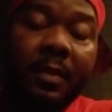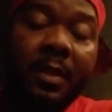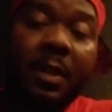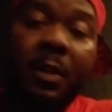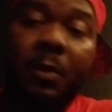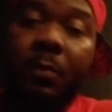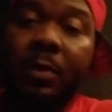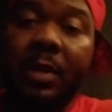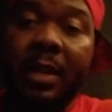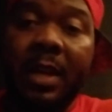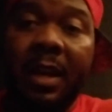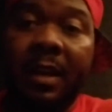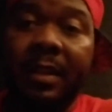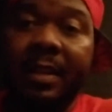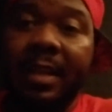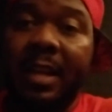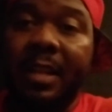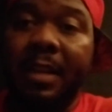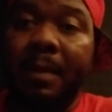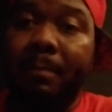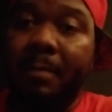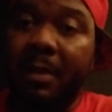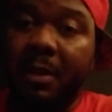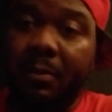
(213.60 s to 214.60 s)
we held down
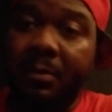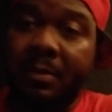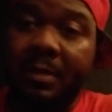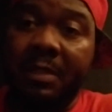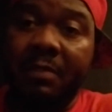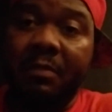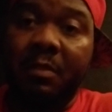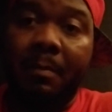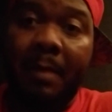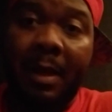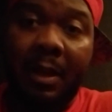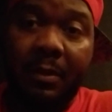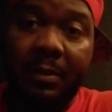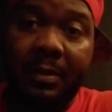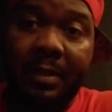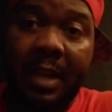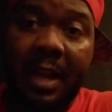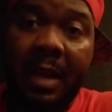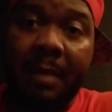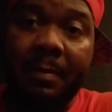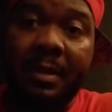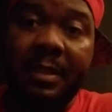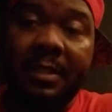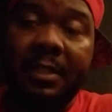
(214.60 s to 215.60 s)
the big receiver, Michael
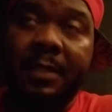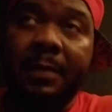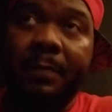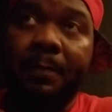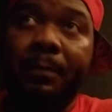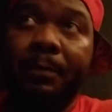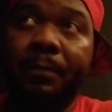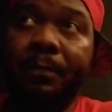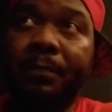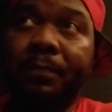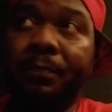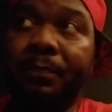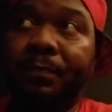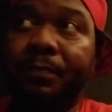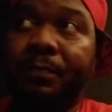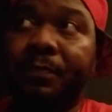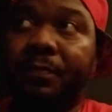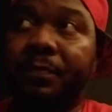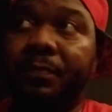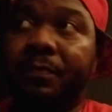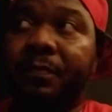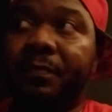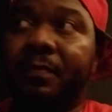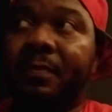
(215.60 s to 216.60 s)
Thomas.
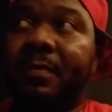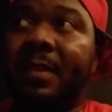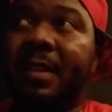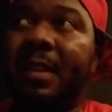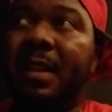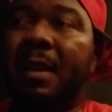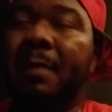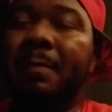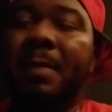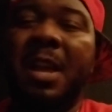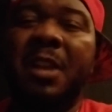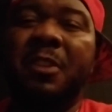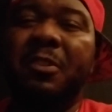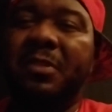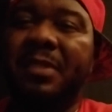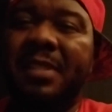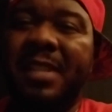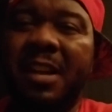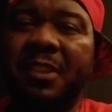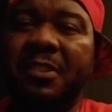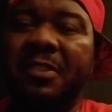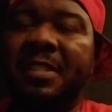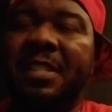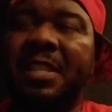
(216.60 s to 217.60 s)
Emmanuel
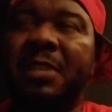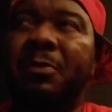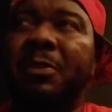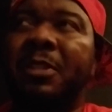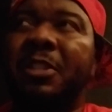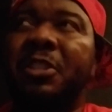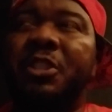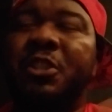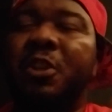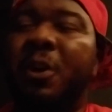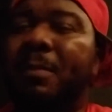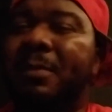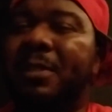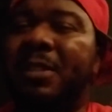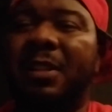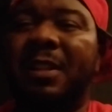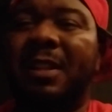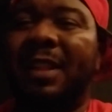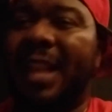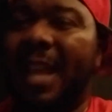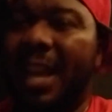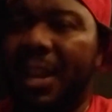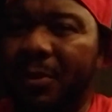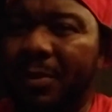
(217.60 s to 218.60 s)
Sanders didn't really show up till
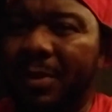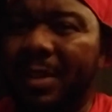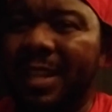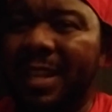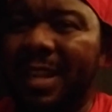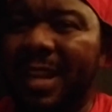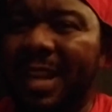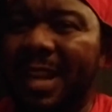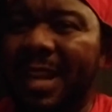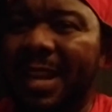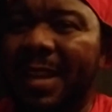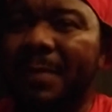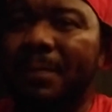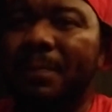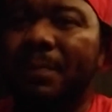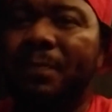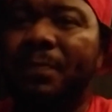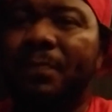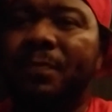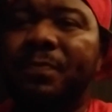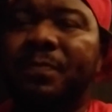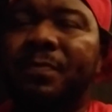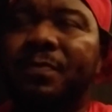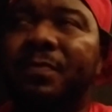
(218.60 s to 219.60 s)
later in the game.
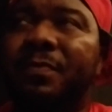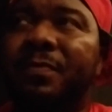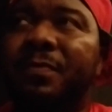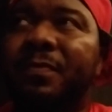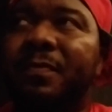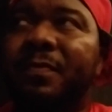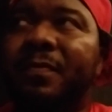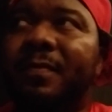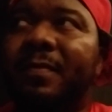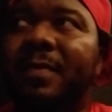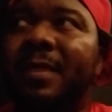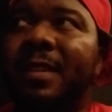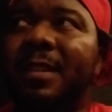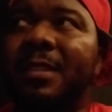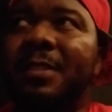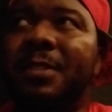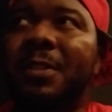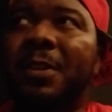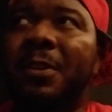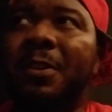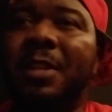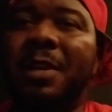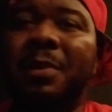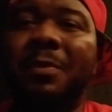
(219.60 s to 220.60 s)

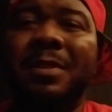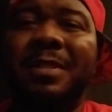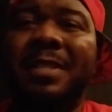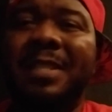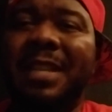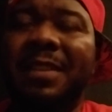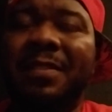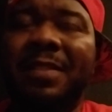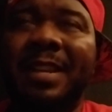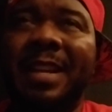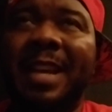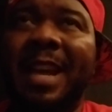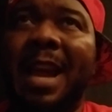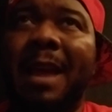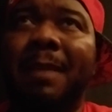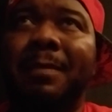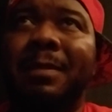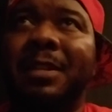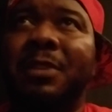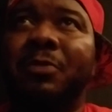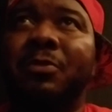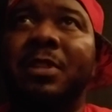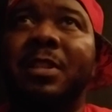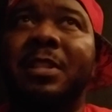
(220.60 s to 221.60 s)
So their receiving game
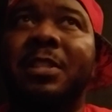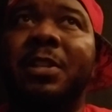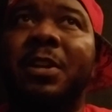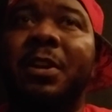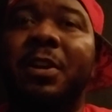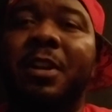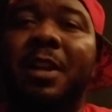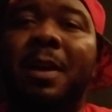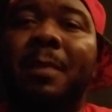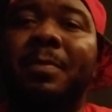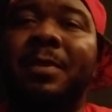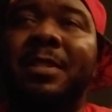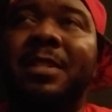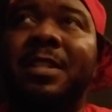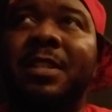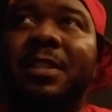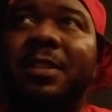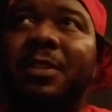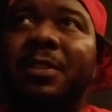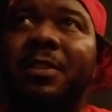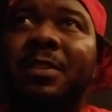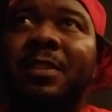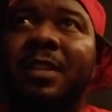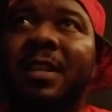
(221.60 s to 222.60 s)
didn't really turn up
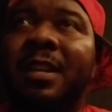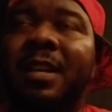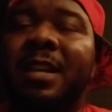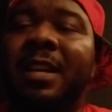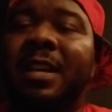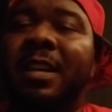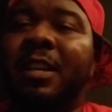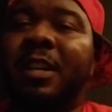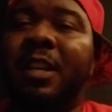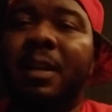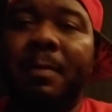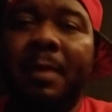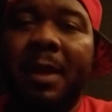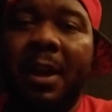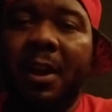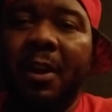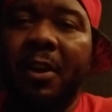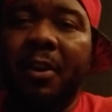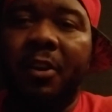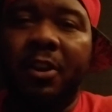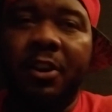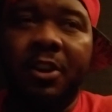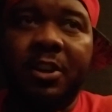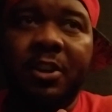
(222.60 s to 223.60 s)
until
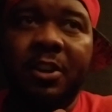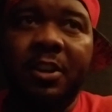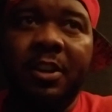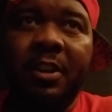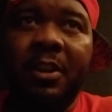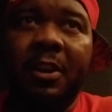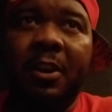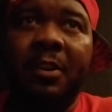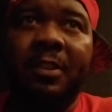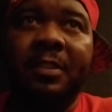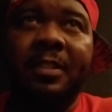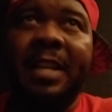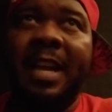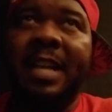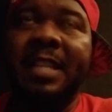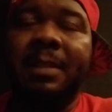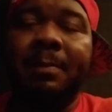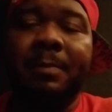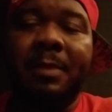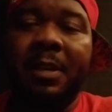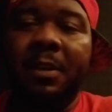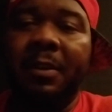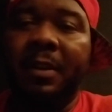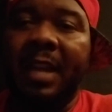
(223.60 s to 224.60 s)
Kamara or Cook or
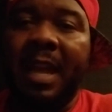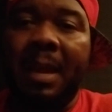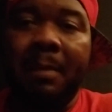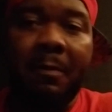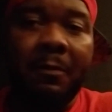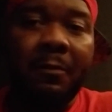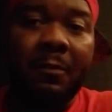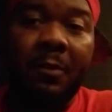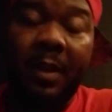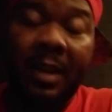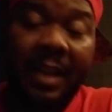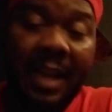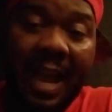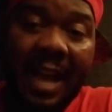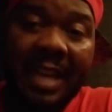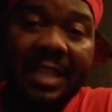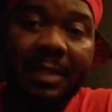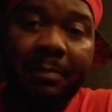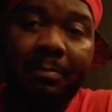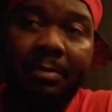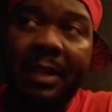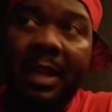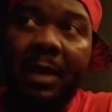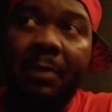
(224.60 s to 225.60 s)
Taysom Hill came in for a
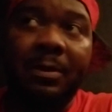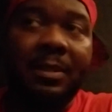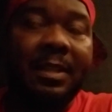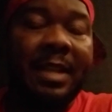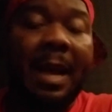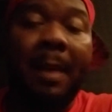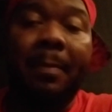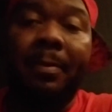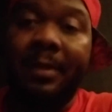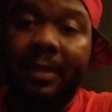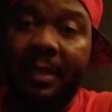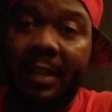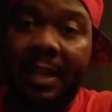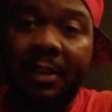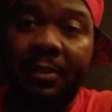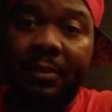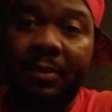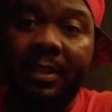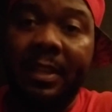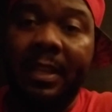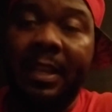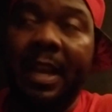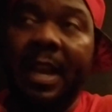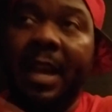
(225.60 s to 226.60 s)
gadget play, which happened later
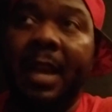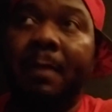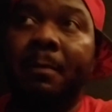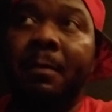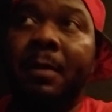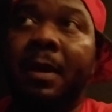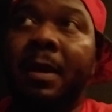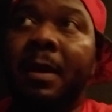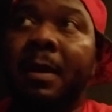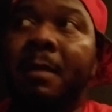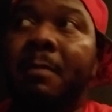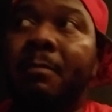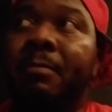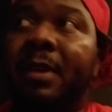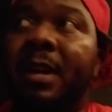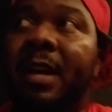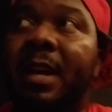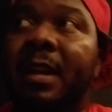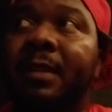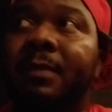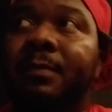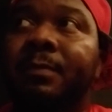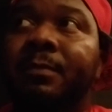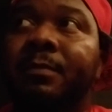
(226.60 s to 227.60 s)
in the game.
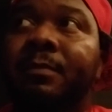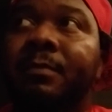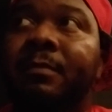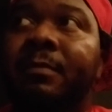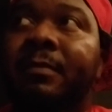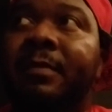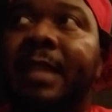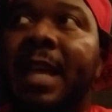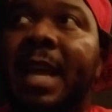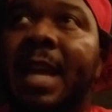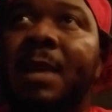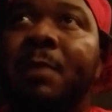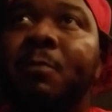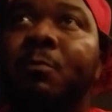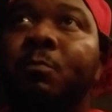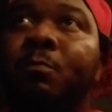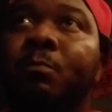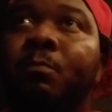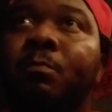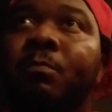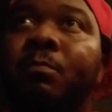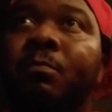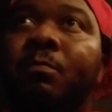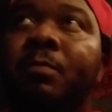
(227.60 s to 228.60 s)
But
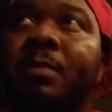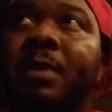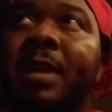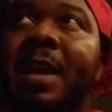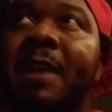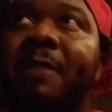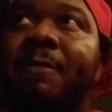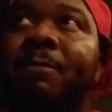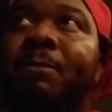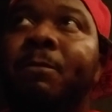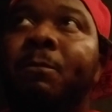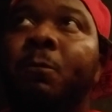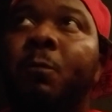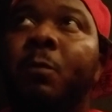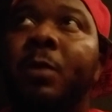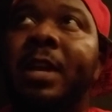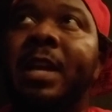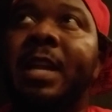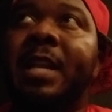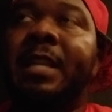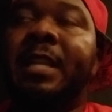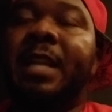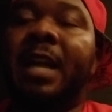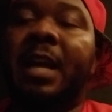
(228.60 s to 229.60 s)
if
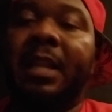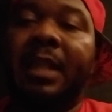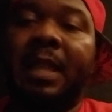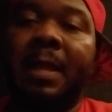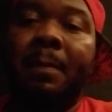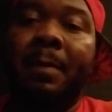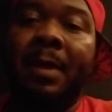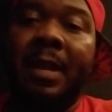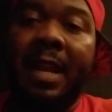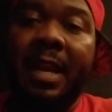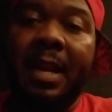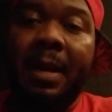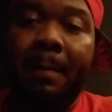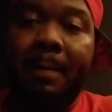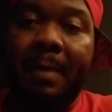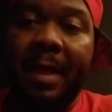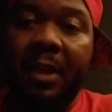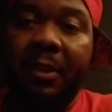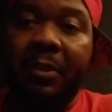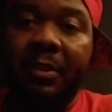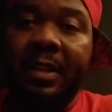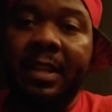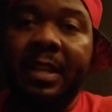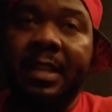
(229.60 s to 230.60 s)
we eliminated
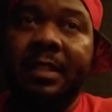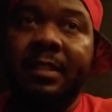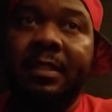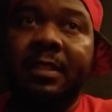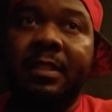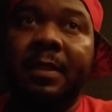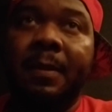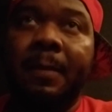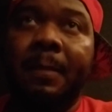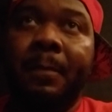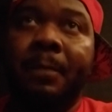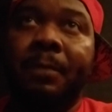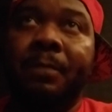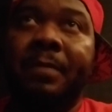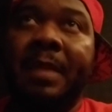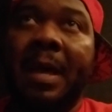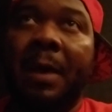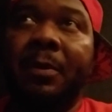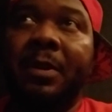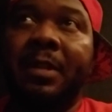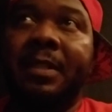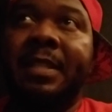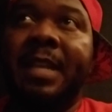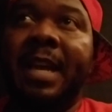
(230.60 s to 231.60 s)
penalties, that
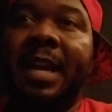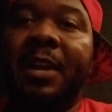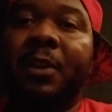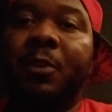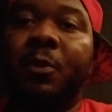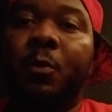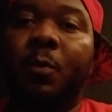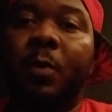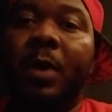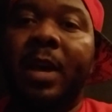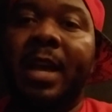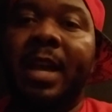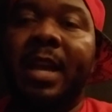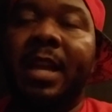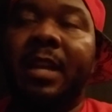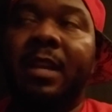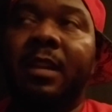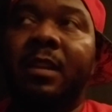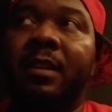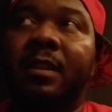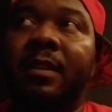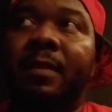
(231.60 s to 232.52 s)
would have taken away